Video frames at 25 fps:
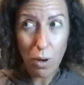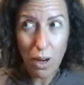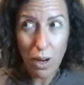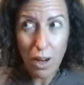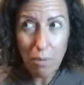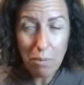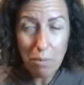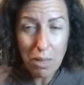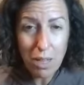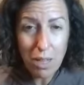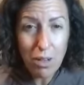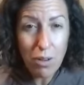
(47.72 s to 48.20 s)
I
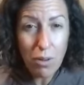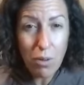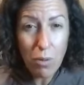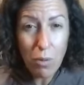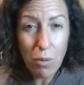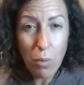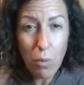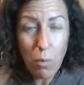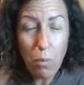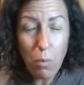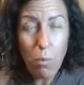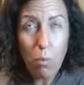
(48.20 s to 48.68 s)
mean,
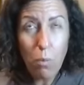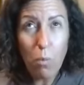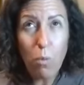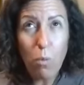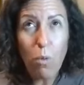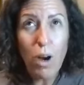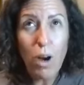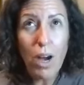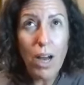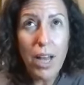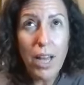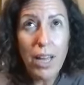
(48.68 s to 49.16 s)

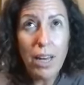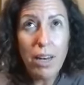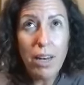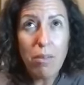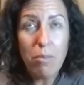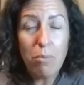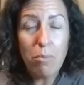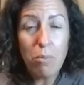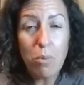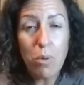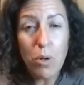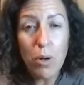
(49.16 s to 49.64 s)
what
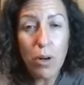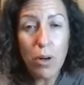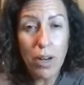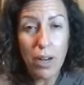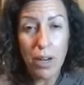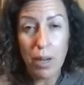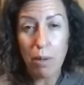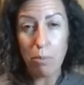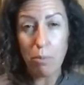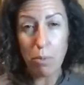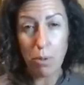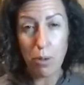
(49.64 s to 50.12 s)
more
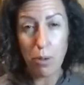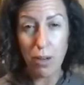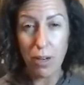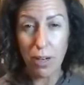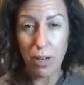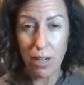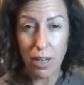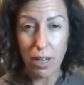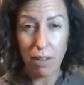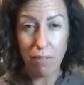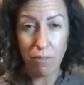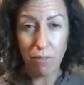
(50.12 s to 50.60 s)

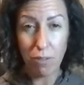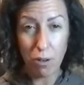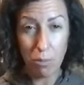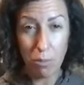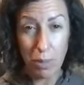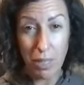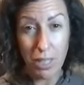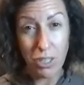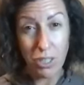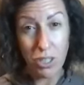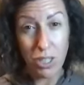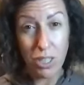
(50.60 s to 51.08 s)
important
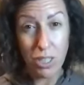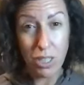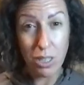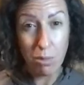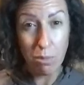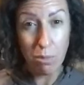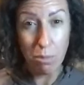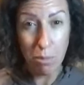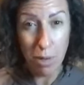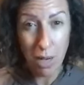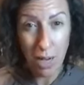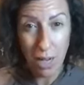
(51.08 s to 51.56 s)
information to
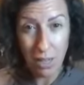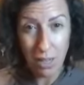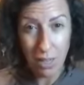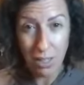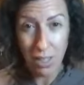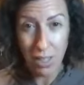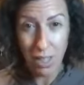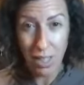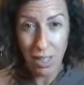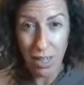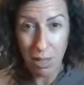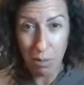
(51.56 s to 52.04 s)

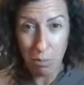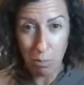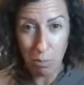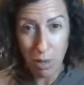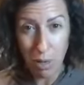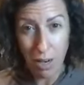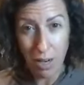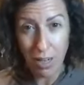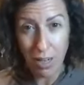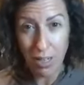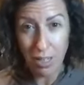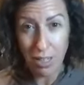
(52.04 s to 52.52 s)
model and
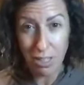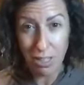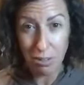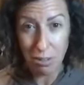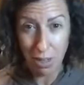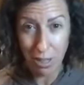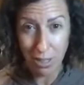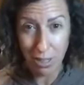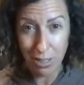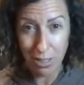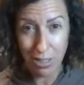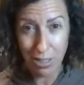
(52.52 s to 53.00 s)
impart to
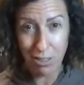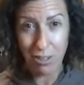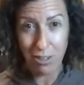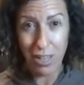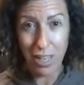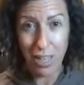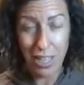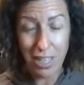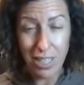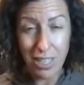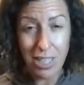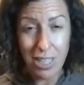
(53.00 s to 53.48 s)
our
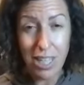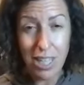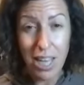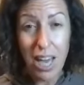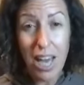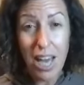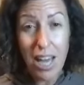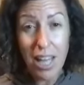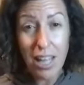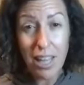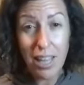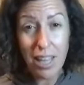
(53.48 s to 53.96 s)
students
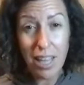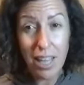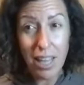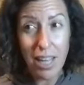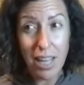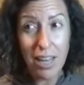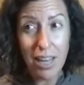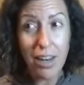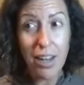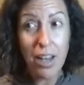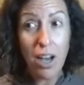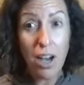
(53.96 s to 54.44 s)

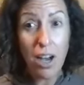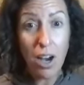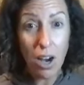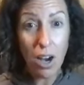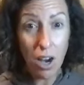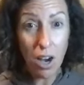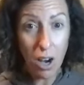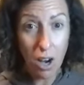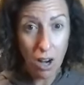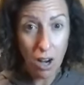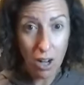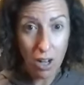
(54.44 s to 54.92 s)
than
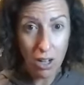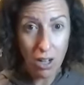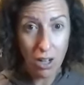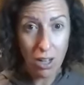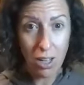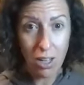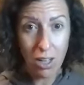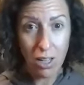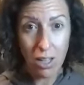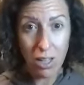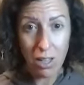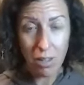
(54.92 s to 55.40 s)

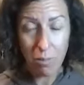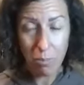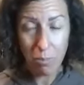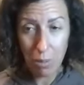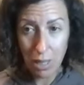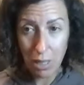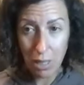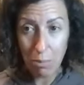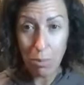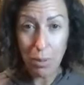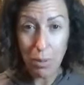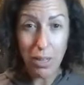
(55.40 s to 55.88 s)
all
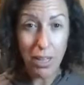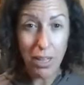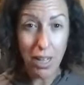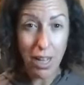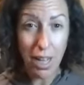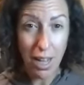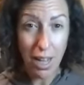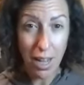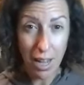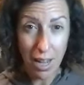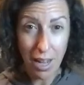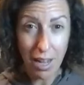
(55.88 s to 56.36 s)
people
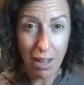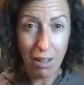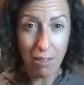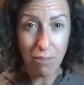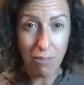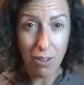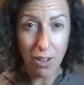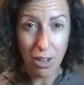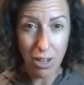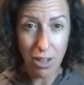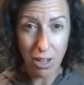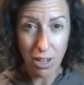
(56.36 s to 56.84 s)

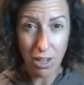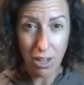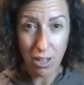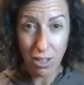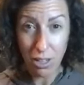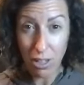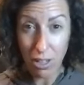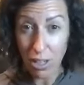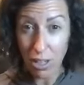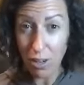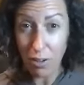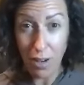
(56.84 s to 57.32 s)
have,
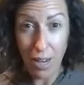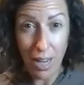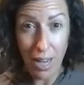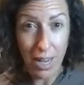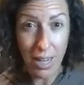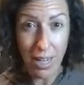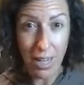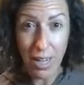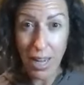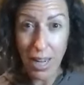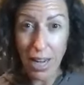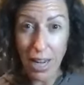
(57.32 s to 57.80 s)

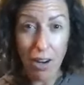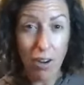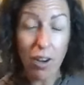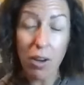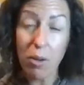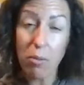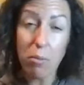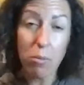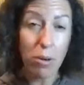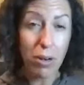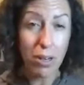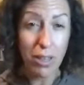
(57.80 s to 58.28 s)
an
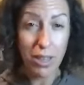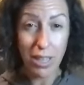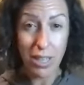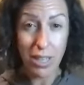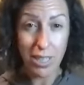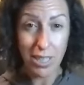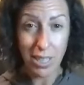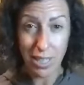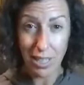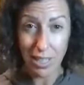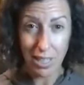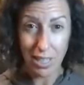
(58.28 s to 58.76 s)
inherent worth
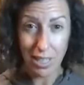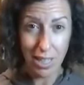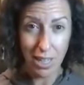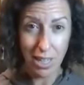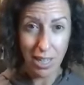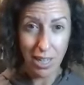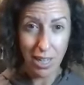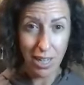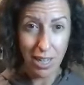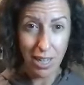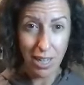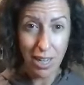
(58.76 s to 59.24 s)
and
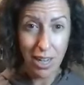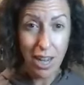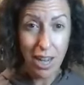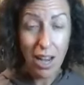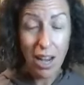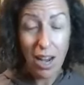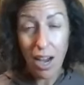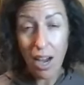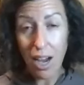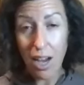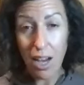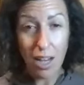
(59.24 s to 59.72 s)
dignity,
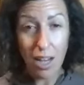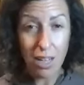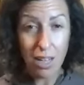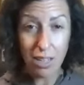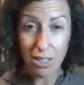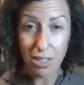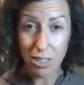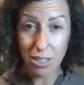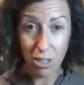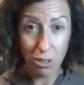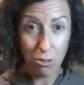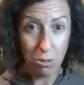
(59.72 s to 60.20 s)

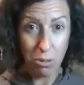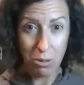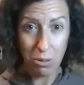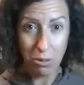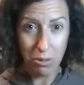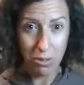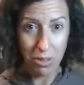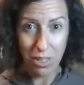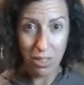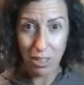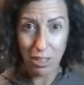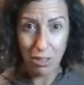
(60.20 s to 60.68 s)
to
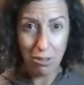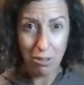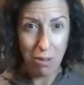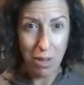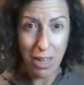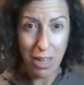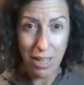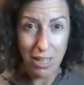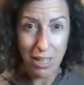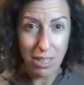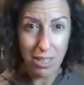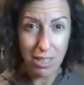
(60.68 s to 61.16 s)
quote the
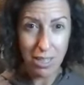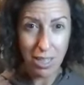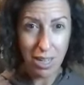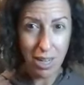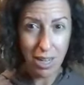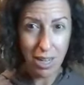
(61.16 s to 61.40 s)
UN